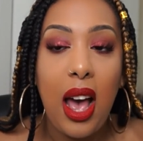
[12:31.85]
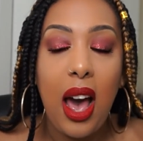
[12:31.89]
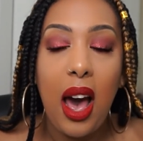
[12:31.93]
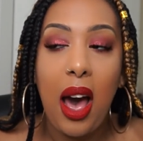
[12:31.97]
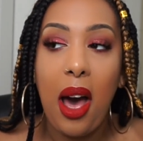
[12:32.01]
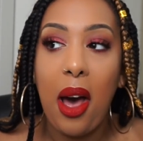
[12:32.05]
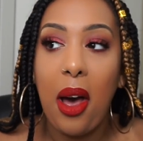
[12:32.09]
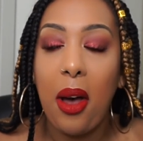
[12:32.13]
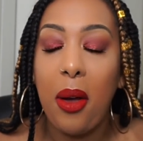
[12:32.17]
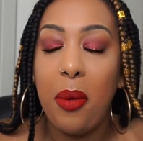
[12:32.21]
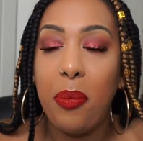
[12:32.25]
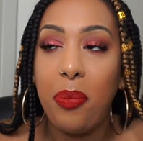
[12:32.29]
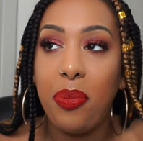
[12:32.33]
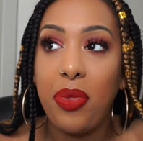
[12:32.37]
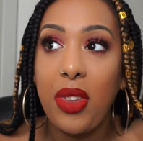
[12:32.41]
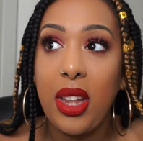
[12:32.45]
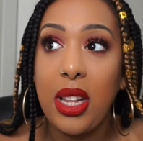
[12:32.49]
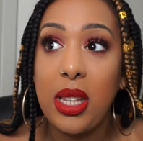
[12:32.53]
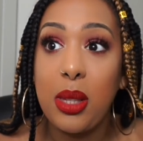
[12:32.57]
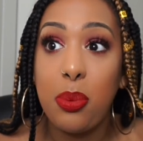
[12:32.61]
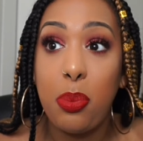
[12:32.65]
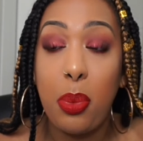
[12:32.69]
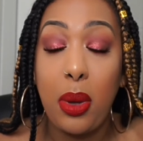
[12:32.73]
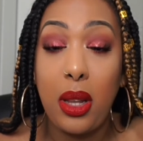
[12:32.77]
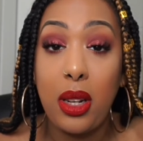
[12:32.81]

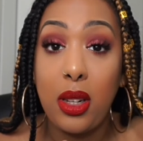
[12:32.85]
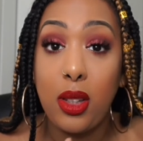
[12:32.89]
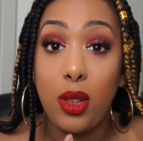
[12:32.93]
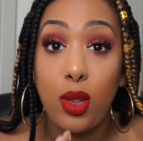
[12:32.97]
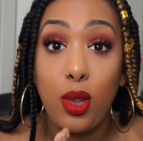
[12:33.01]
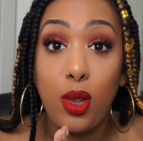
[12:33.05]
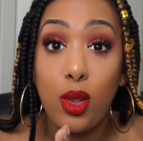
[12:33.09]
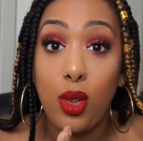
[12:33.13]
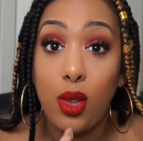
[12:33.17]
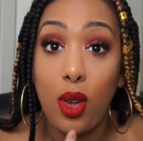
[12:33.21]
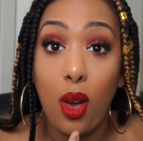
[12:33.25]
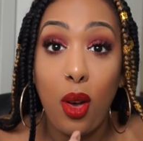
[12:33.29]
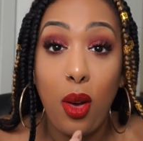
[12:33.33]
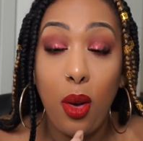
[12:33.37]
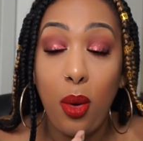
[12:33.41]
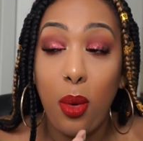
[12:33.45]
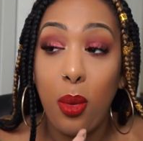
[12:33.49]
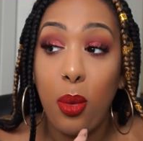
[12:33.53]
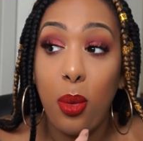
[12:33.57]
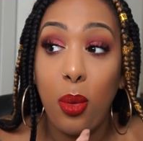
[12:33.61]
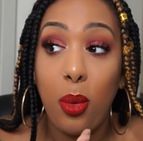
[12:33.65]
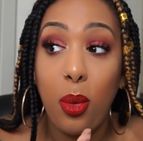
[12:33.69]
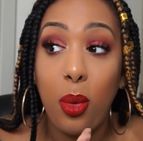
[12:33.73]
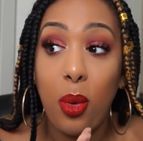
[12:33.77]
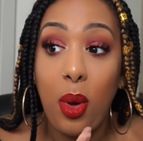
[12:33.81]
It's been
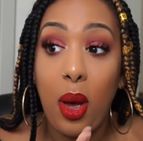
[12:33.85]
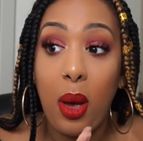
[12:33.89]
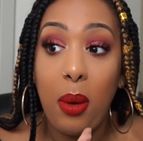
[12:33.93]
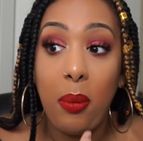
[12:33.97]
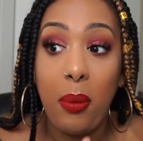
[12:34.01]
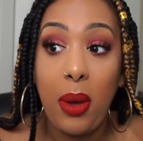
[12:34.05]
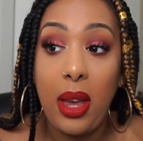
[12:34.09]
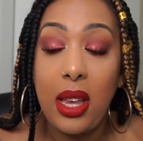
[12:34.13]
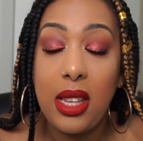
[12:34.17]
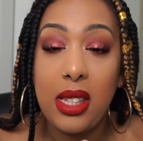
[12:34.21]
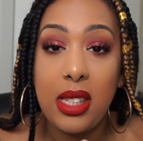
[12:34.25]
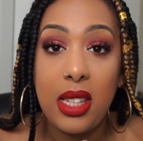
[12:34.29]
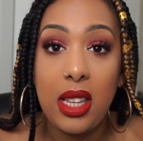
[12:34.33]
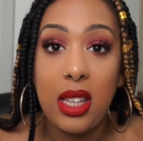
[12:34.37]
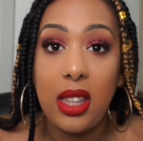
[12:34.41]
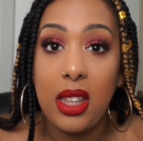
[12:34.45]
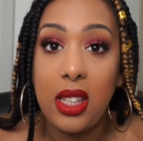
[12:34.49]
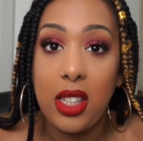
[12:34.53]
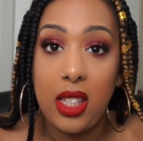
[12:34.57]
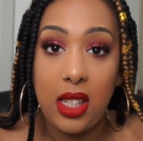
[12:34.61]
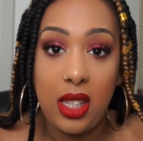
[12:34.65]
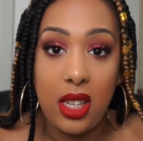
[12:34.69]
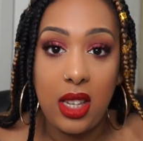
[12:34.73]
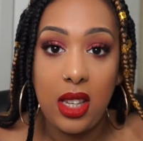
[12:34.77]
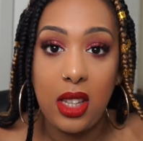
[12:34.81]
so amazing
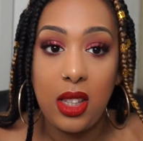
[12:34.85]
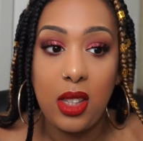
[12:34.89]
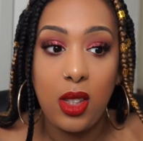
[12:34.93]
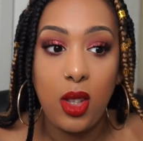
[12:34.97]
this year.